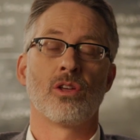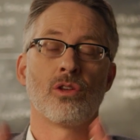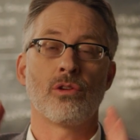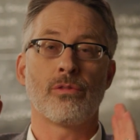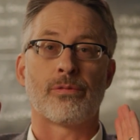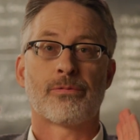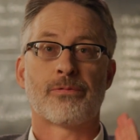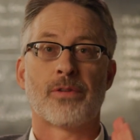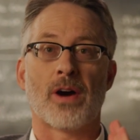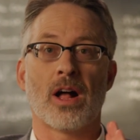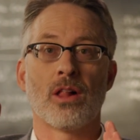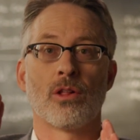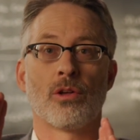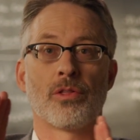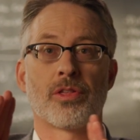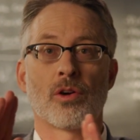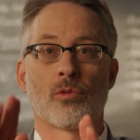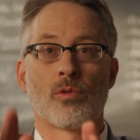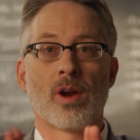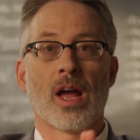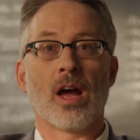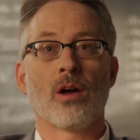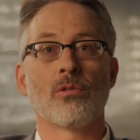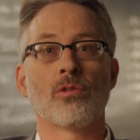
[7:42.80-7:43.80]
You follow
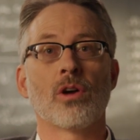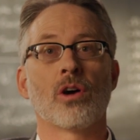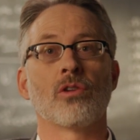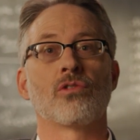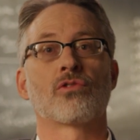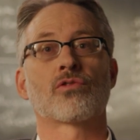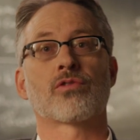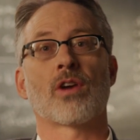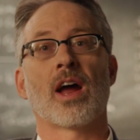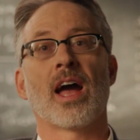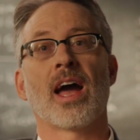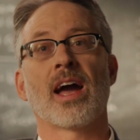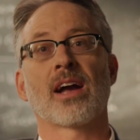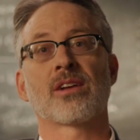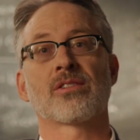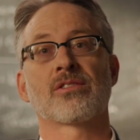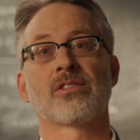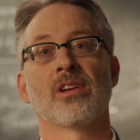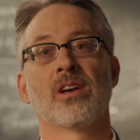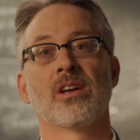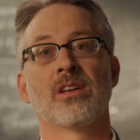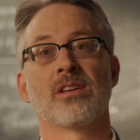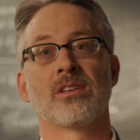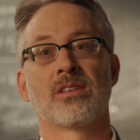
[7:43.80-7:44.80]
the railroad
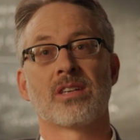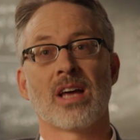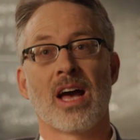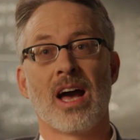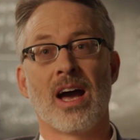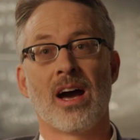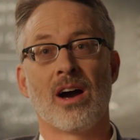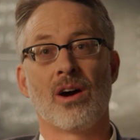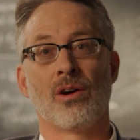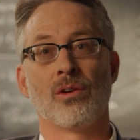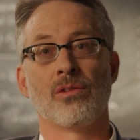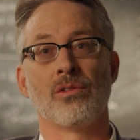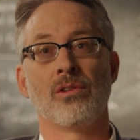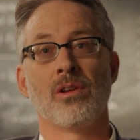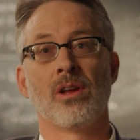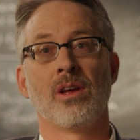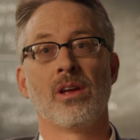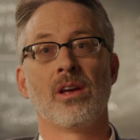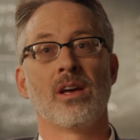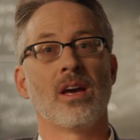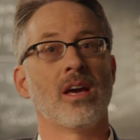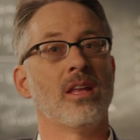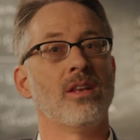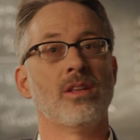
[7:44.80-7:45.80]
tracks down
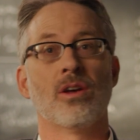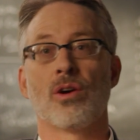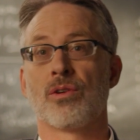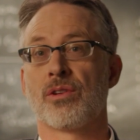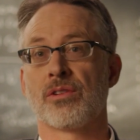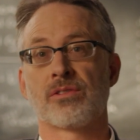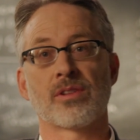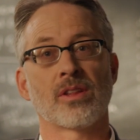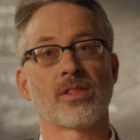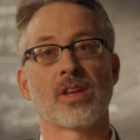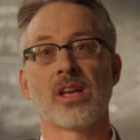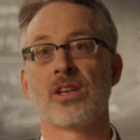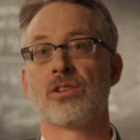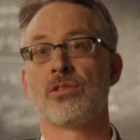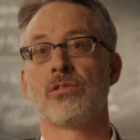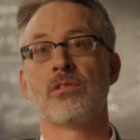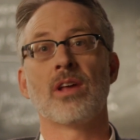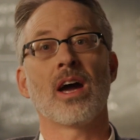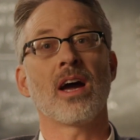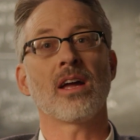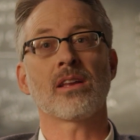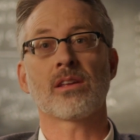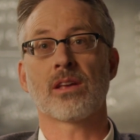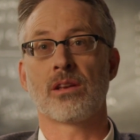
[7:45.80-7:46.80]
and notice that they do
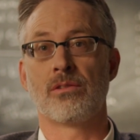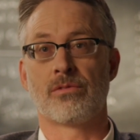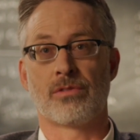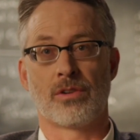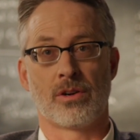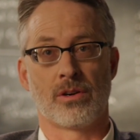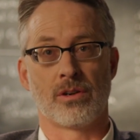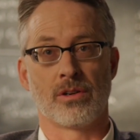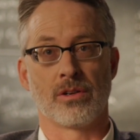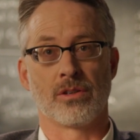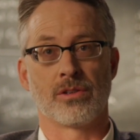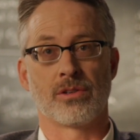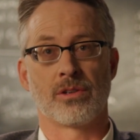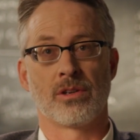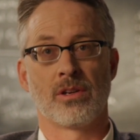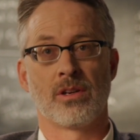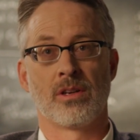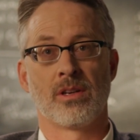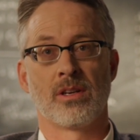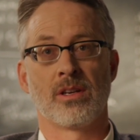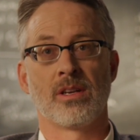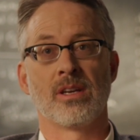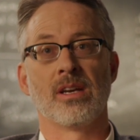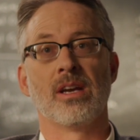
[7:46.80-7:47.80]
not converge
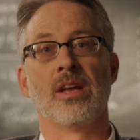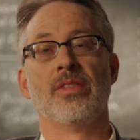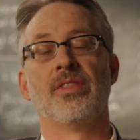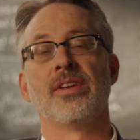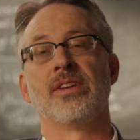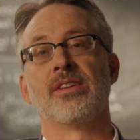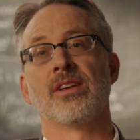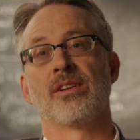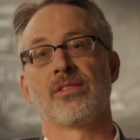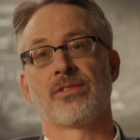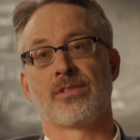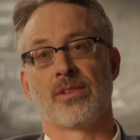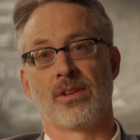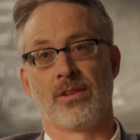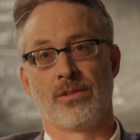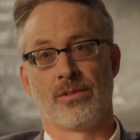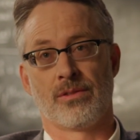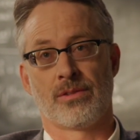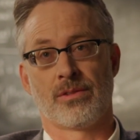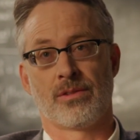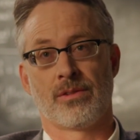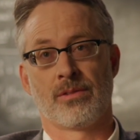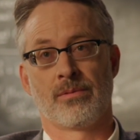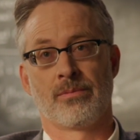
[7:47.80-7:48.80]
in the
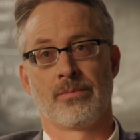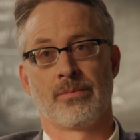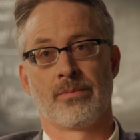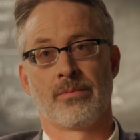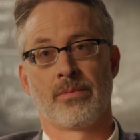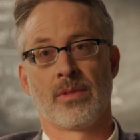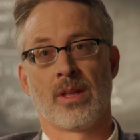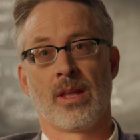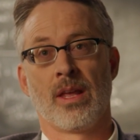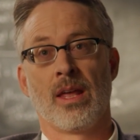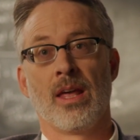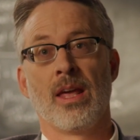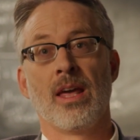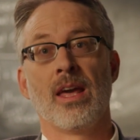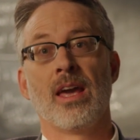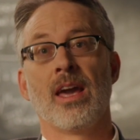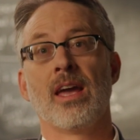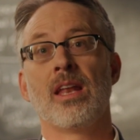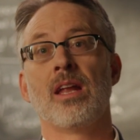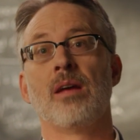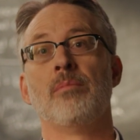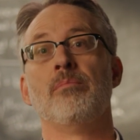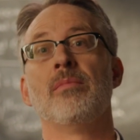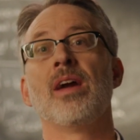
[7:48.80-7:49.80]
distance.
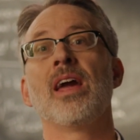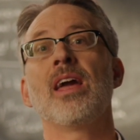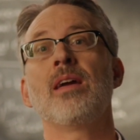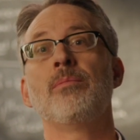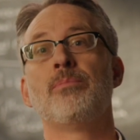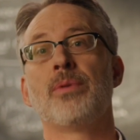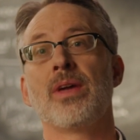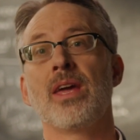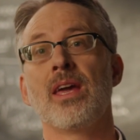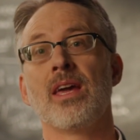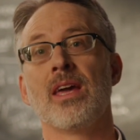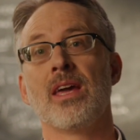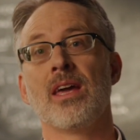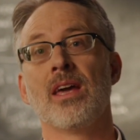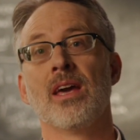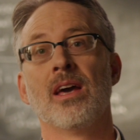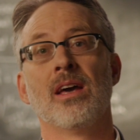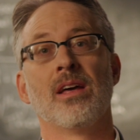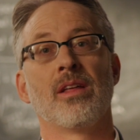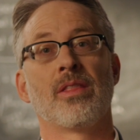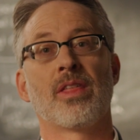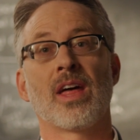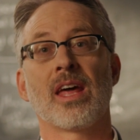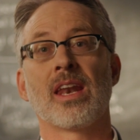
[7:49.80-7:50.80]
And it may be
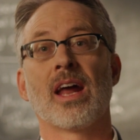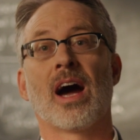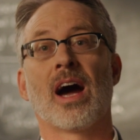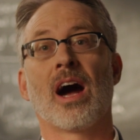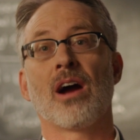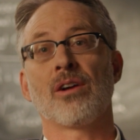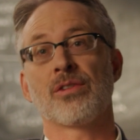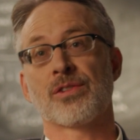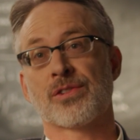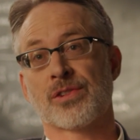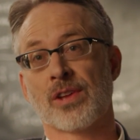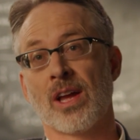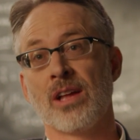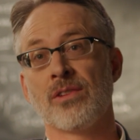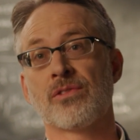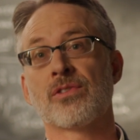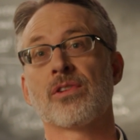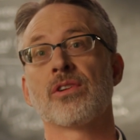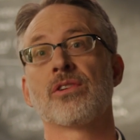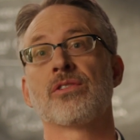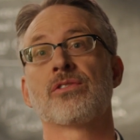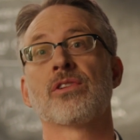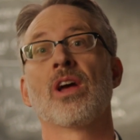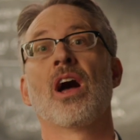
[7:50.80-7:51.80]
that our
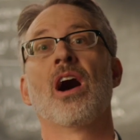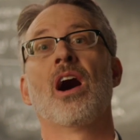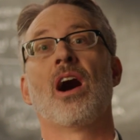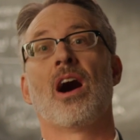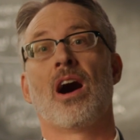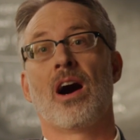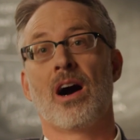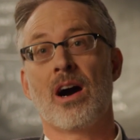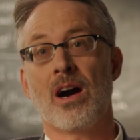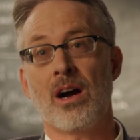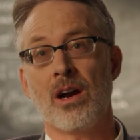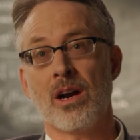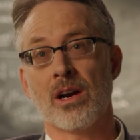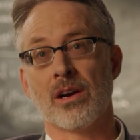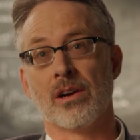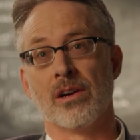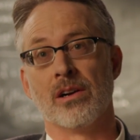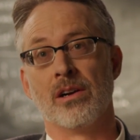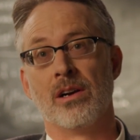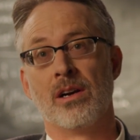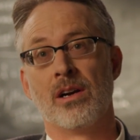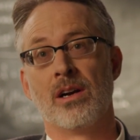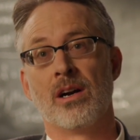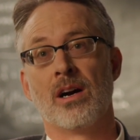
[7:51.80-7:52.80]
senses
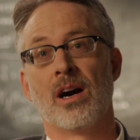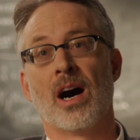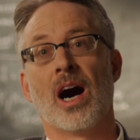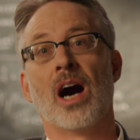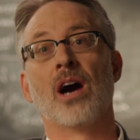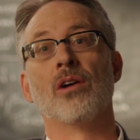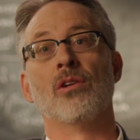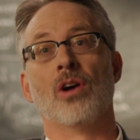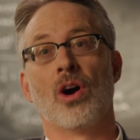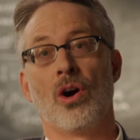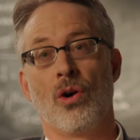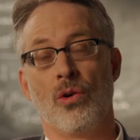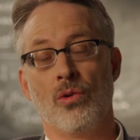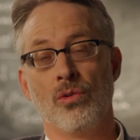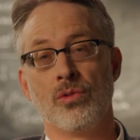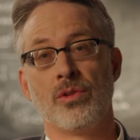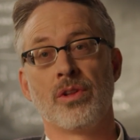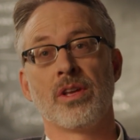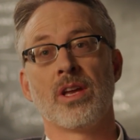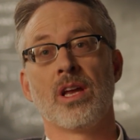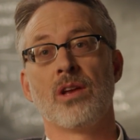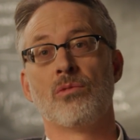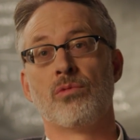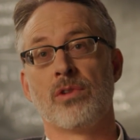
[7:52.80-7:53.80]
are our
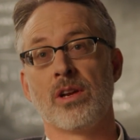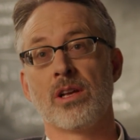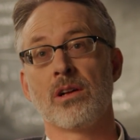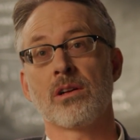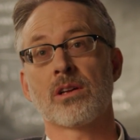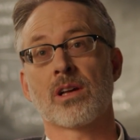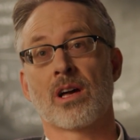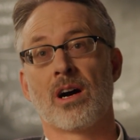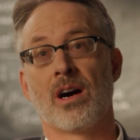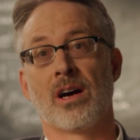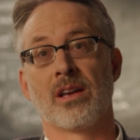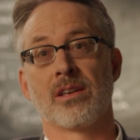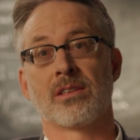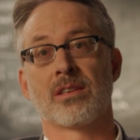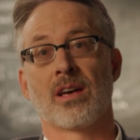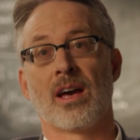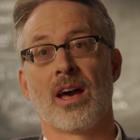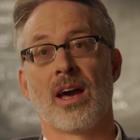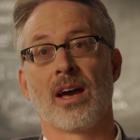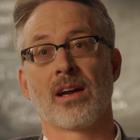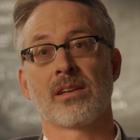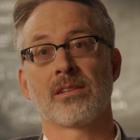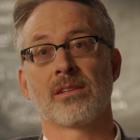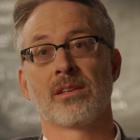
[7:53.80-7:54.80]
only real
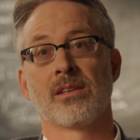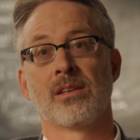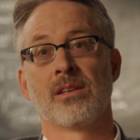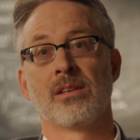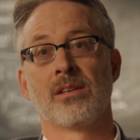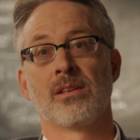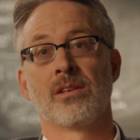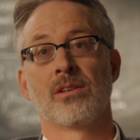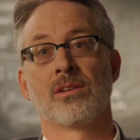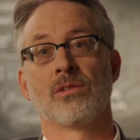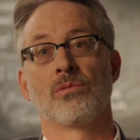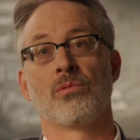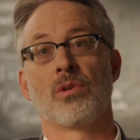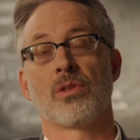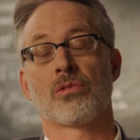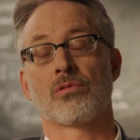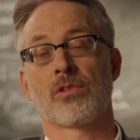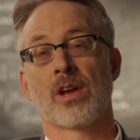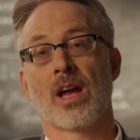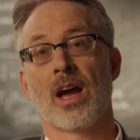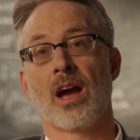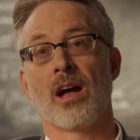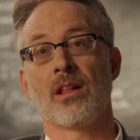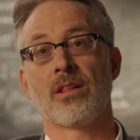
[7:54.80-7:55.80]
contact with
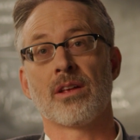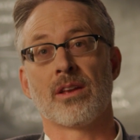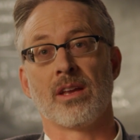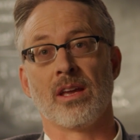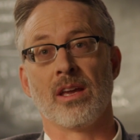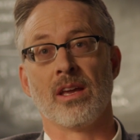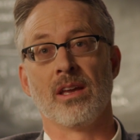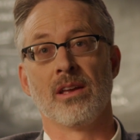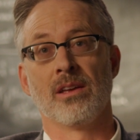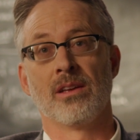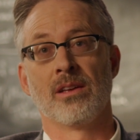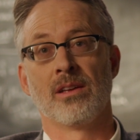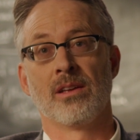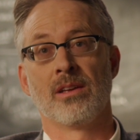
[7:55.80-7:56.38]
reality.